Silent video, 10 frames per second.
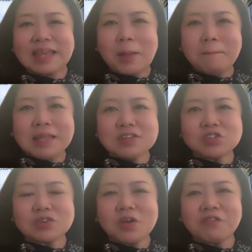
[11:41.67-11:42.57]

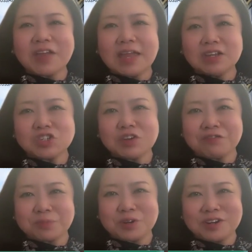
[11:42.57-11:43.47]
Ministry of Energy
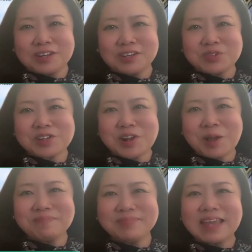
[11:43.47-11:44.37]
of Brunei
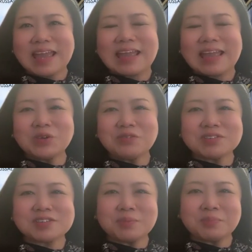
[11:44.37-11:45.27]
Darussalam, and
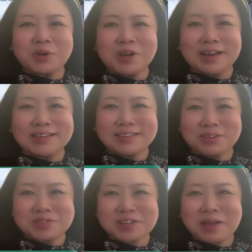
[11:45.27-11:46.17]
University Brunei
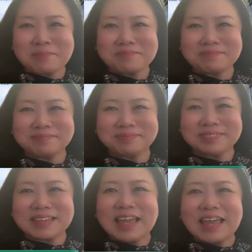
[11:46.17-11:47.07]
Darussalam.
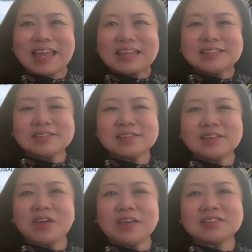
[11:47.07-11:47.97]
This
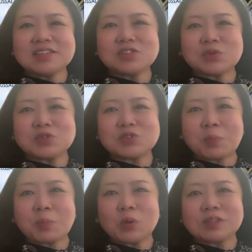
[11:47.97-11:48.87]
event is also
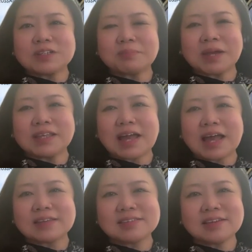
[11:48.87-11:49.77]
supported by the
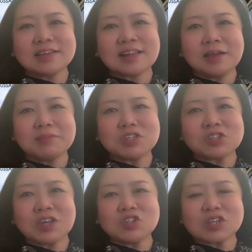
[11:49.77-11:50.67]
ASEAN Climate
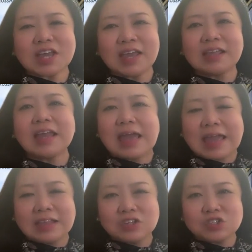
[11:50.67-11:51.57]
Change and
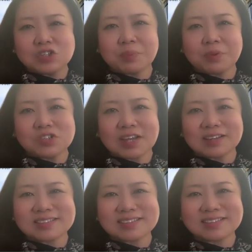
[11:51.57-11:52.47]
Energy Project.